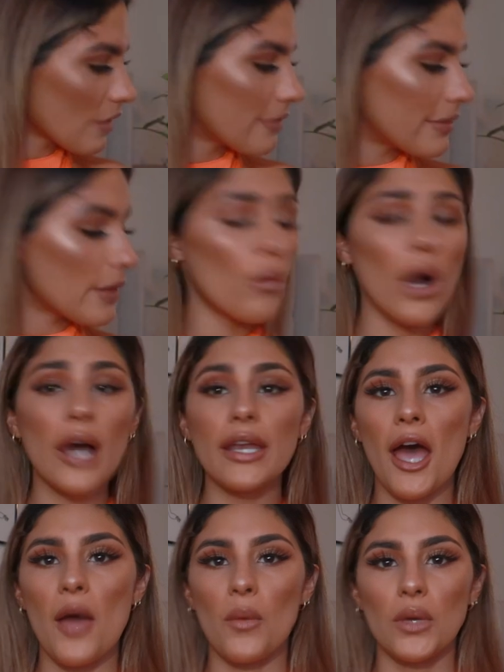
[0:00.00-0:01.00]
The one
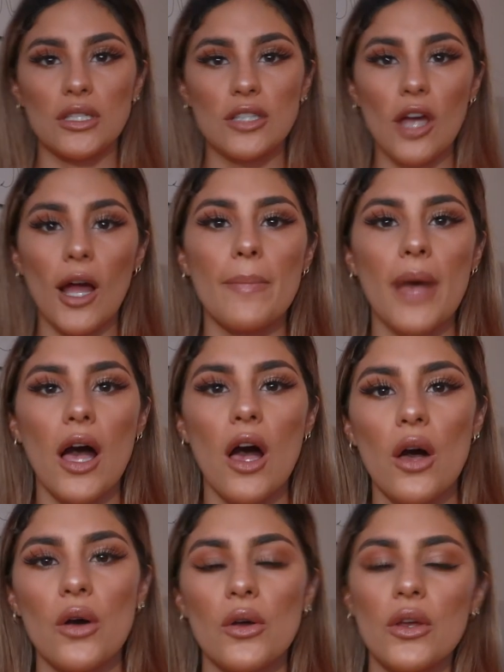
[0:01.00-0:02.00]
I want to talk
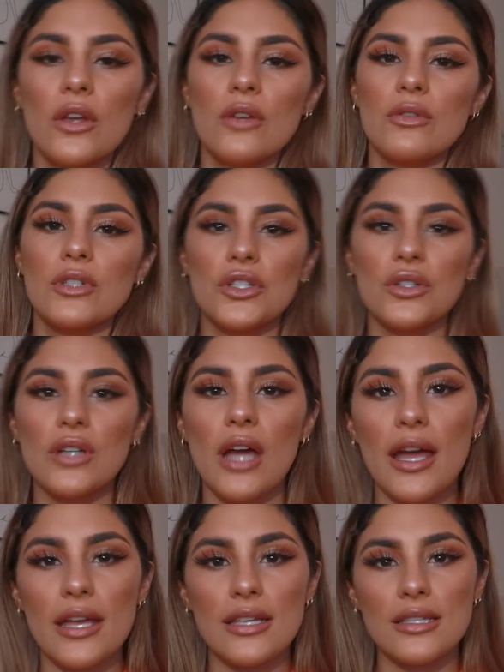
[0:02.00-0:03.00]
about with you
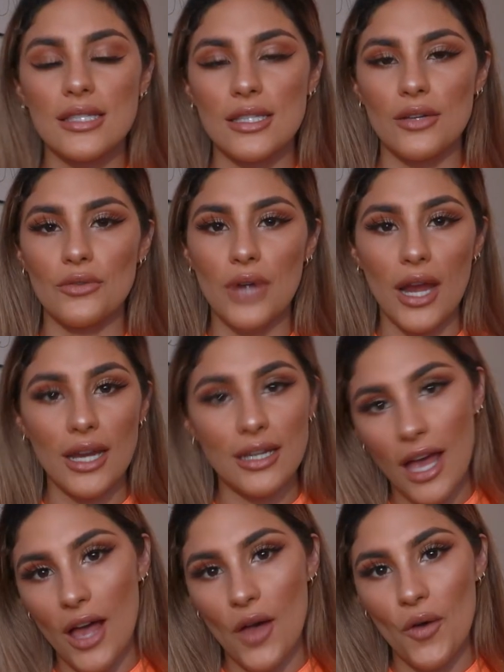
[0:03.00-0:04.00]
guys right
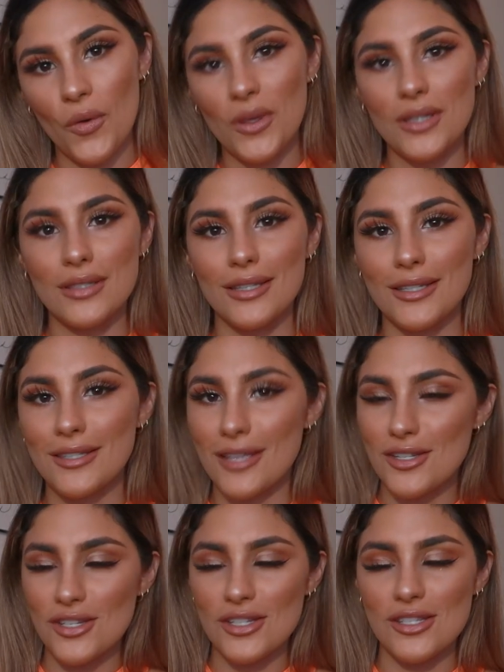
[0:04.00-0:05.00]
now is
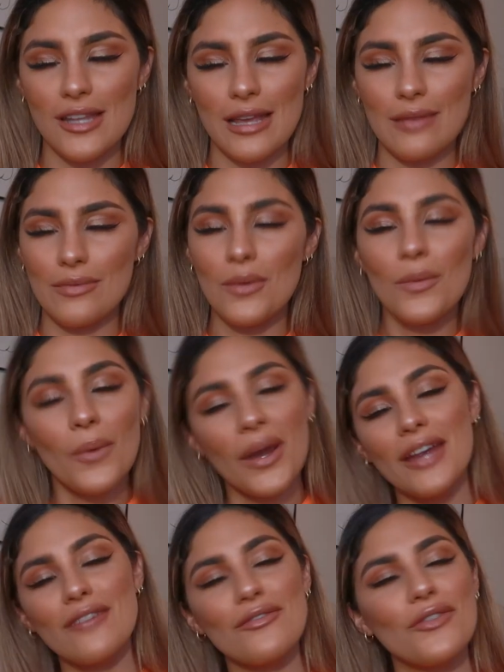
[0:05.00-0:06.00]
extensions that I've been
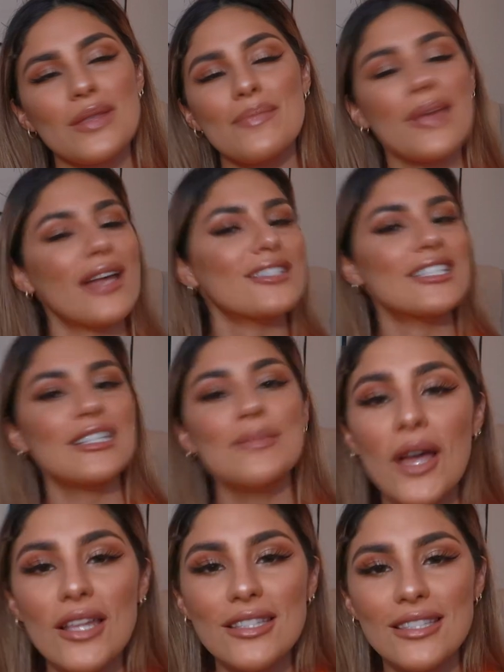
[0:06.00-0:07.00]
wearing for the past few
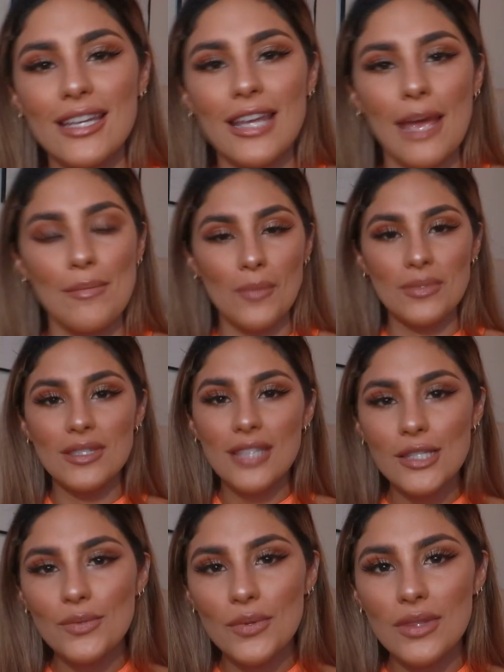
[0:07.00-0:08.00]
months and I'm
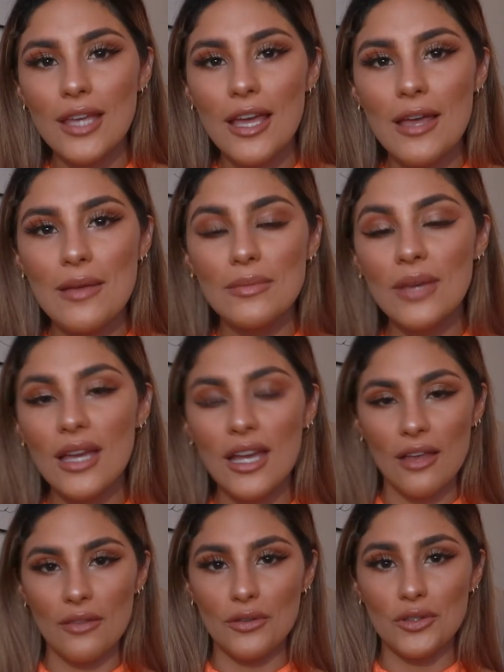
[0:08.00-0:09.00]
obsessed with them.
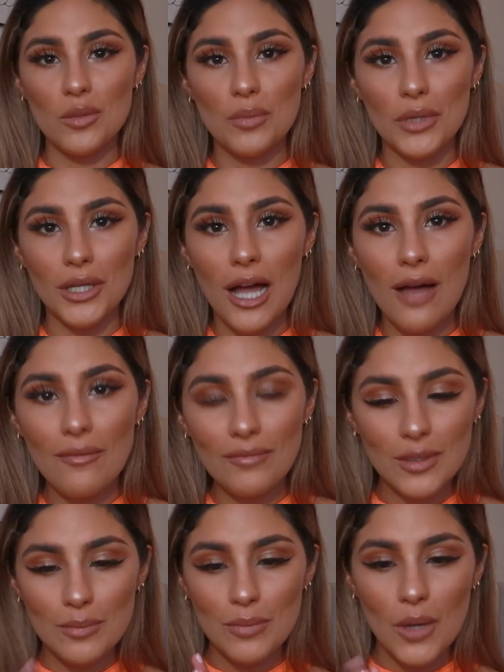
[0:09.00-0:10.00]
They're super
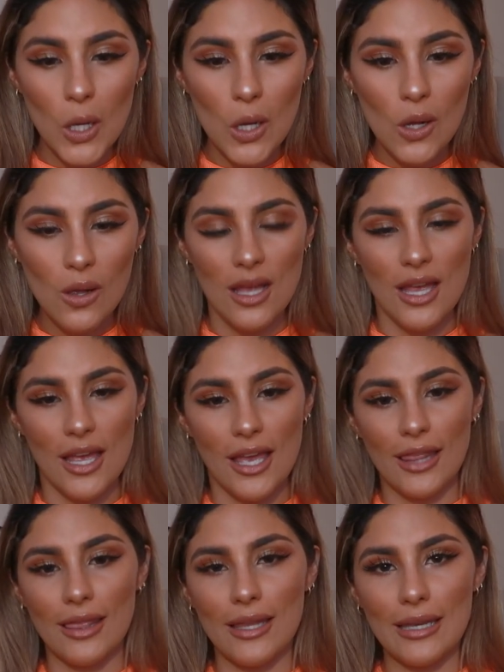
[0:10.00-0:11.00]
comfortable.
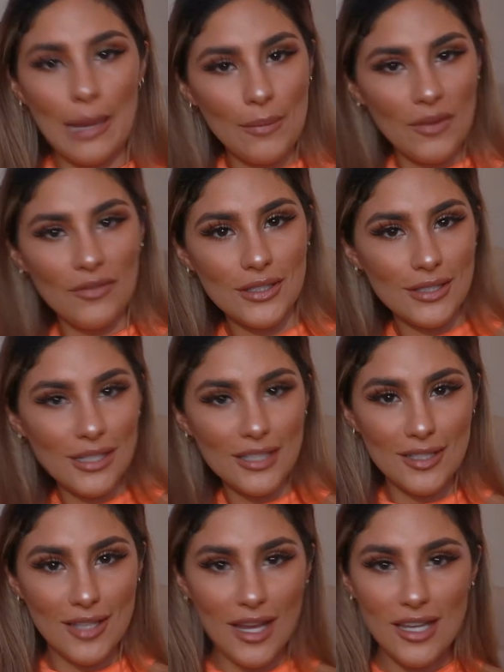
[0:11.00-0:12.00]
The name of these
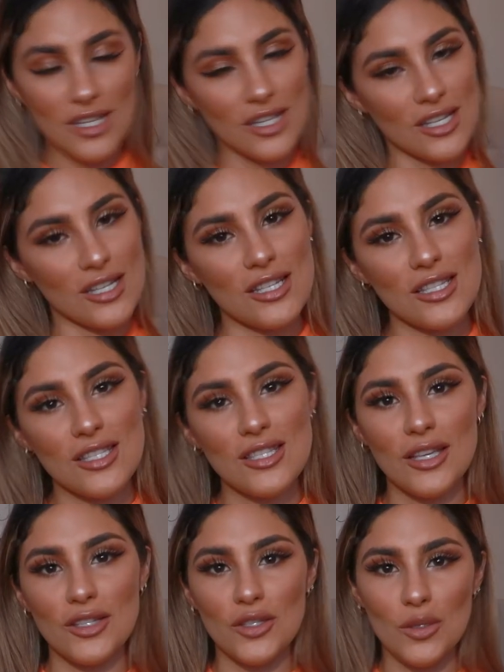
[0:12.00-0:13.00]
extensions,
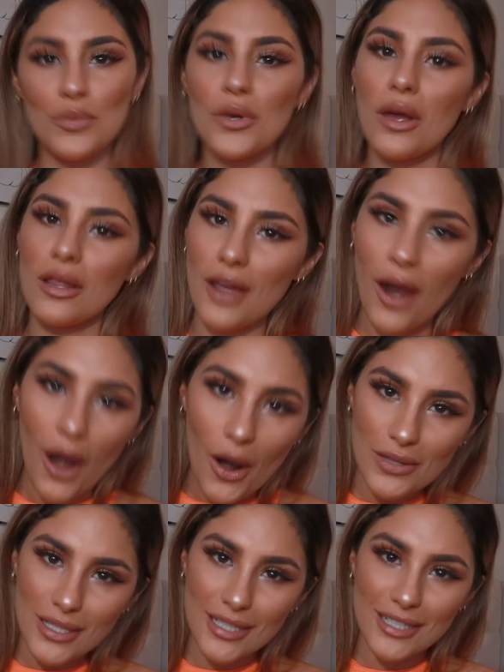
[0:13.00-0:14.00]
as you probably
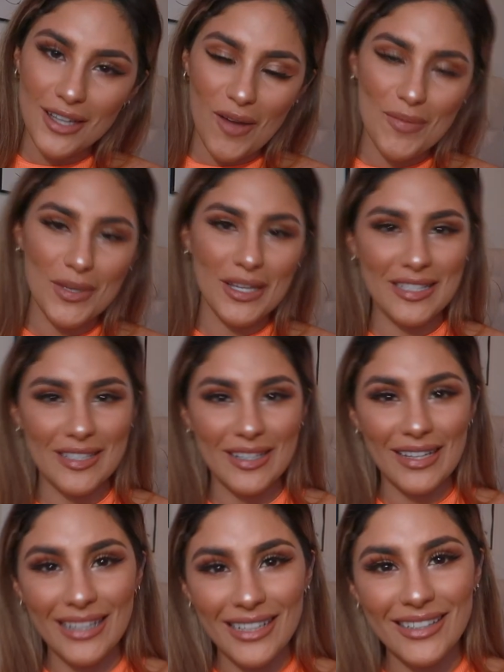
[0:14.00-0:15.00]
already know because you
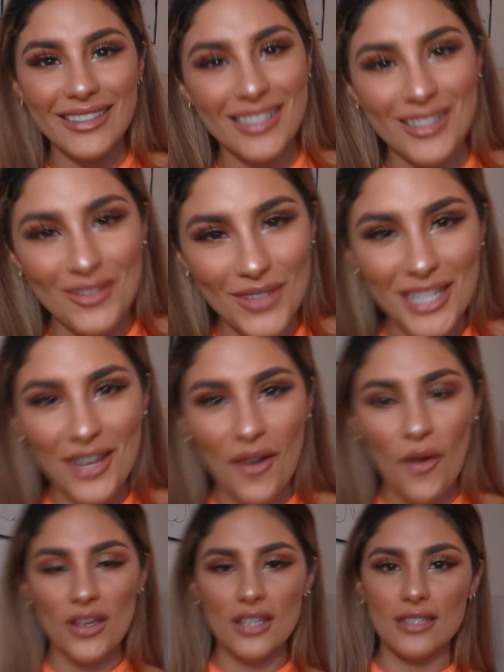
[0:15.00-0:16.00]
click on this
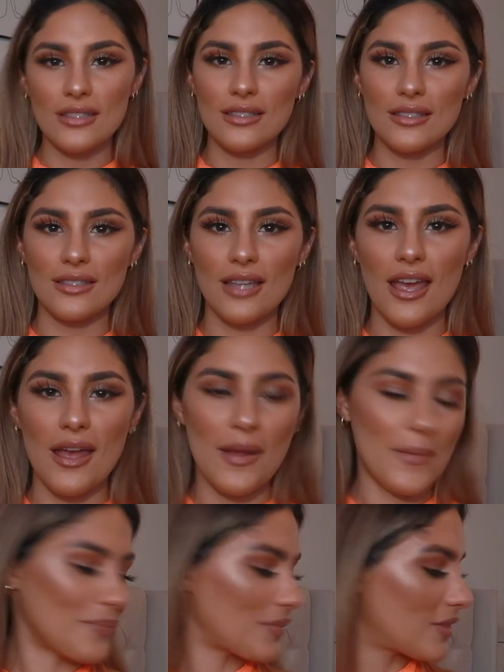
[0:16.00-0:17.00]
video, is
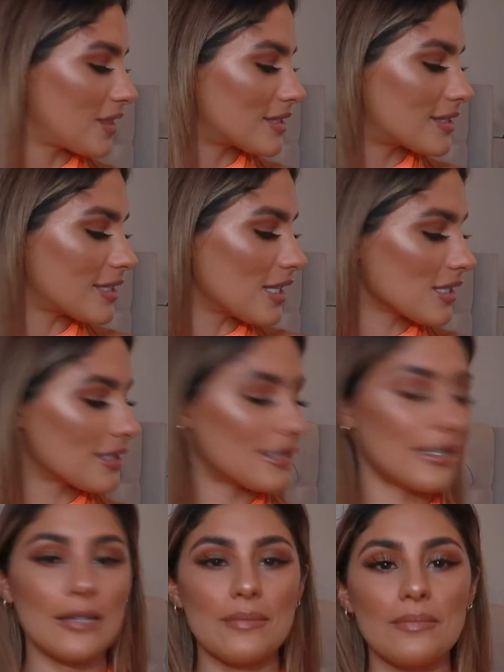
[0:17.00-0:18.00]
um, Silk
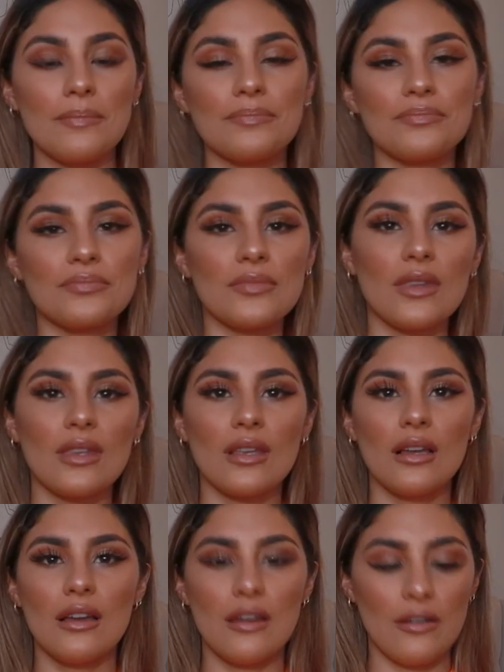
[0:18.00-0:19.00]
Seam
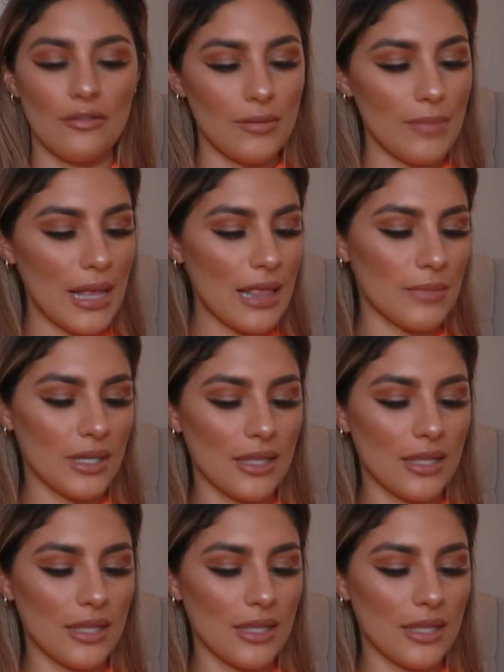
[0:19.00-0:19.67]
from Bellami.